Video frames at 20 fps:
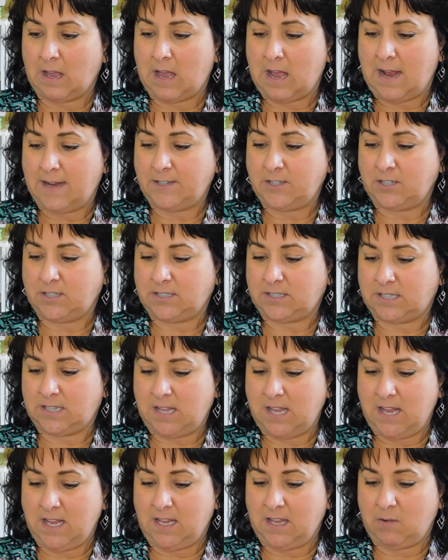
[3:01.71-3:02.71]
I just
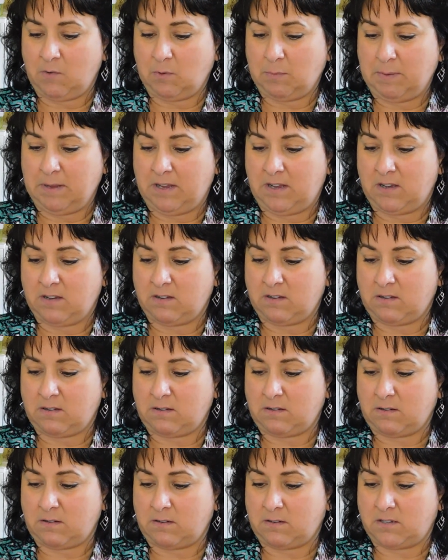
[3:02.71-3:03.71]
think it would be
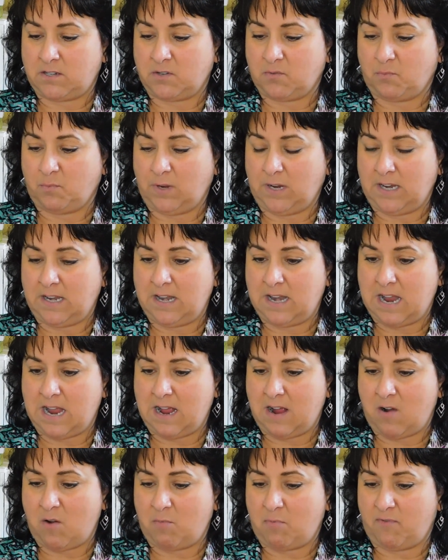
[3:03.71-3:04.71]
good to read
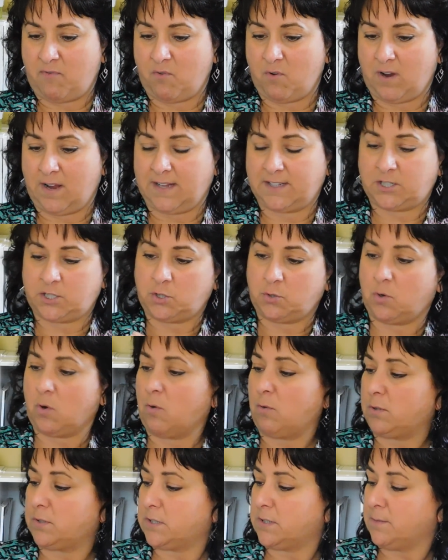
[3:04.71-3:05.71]
now before it gets too
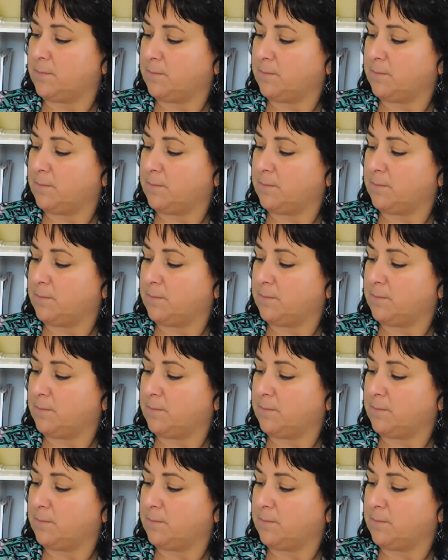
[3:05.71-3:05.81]
cold.